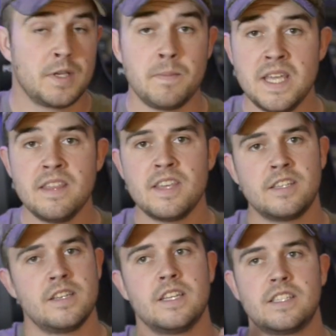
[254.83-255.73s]
To me,
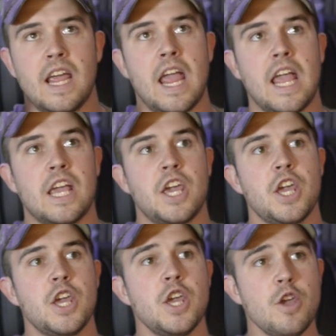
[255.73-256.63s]
this is a
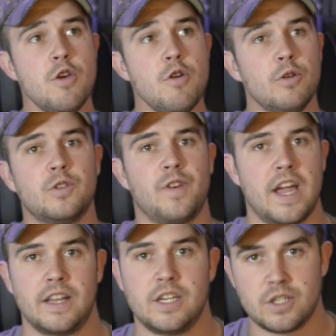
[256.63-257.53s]
huge
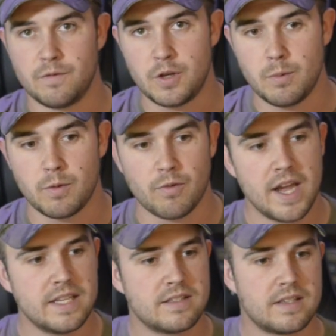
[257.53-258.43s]
violation of human
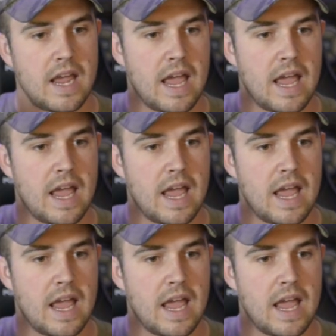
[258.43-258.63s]
rights,